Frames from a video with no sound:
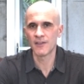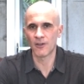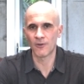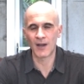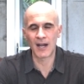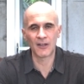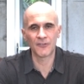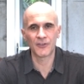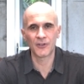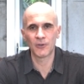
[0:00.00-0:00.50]

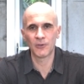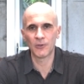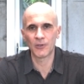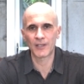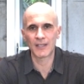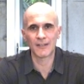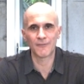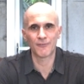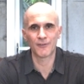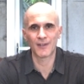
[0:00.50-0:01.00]
They're out there
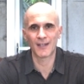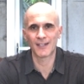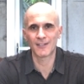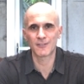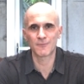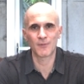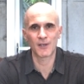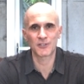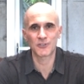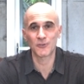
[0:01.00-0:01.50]
looking for
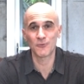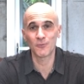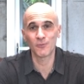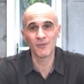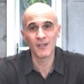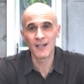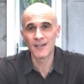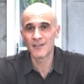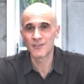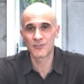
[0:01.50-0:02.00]
that special
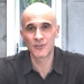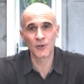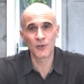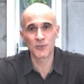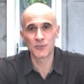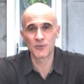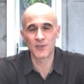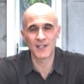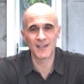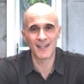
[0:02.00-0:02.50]

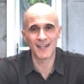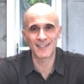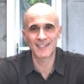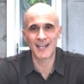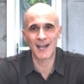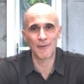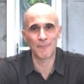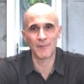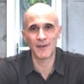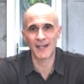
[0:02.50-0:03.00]
surgery
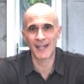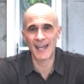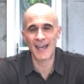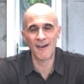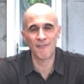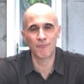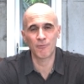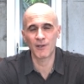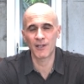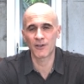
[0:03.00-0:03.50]
that's happening
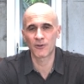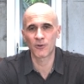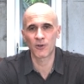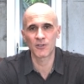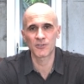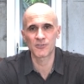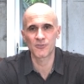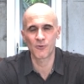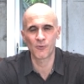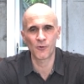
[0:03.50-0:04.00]
halfway
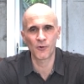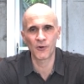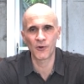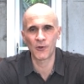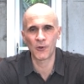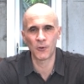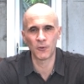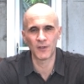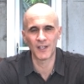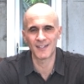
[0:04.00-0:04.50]
across the
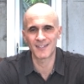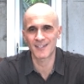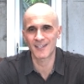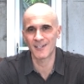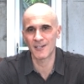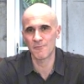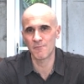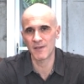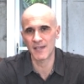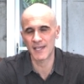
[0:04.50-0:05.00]
world that's
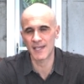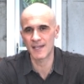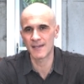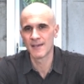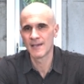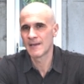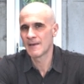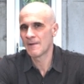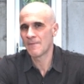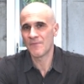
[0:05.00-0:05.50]
going to
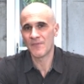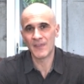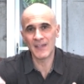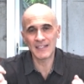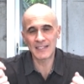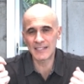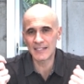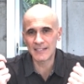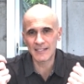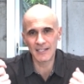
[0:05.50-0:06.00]
be,
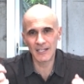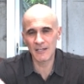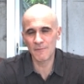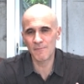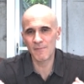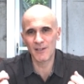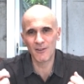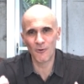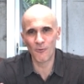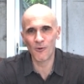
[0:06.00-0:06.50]
this is going
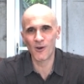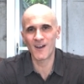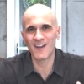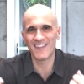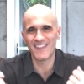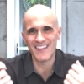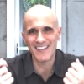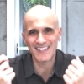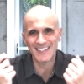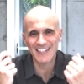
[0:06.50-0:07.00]
to be the
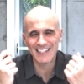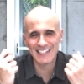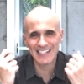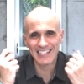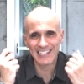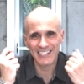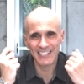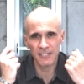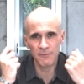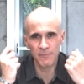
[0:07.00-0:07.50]
one, this is
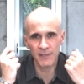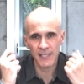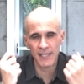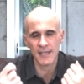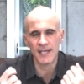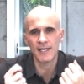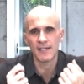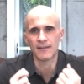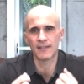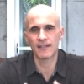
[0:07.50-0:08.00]
going to be
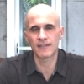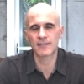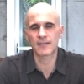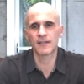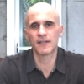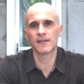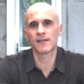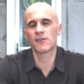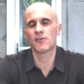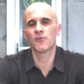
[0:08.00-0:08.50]
it that's
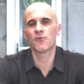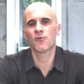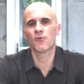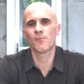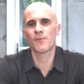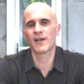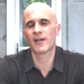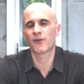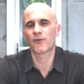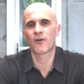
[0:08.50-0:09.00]
going to cure
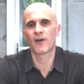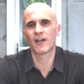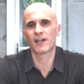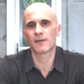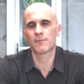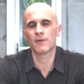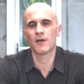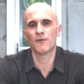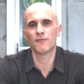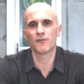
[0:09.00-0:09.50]
my
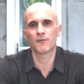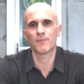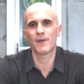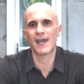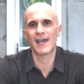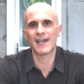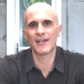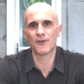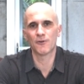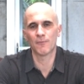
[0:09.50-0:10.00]
chronic pelvic
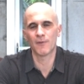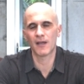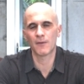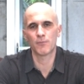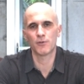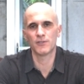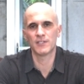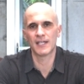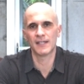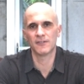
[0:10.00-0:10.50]
pain or my
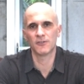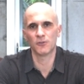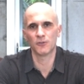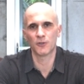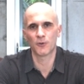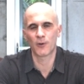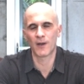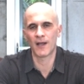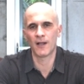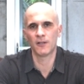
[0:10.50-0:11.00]
pudendal
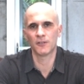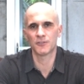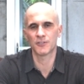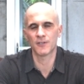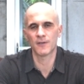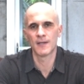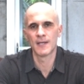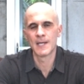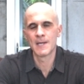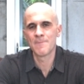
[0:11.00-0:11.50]

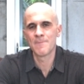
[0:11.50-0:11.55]
neuralgia.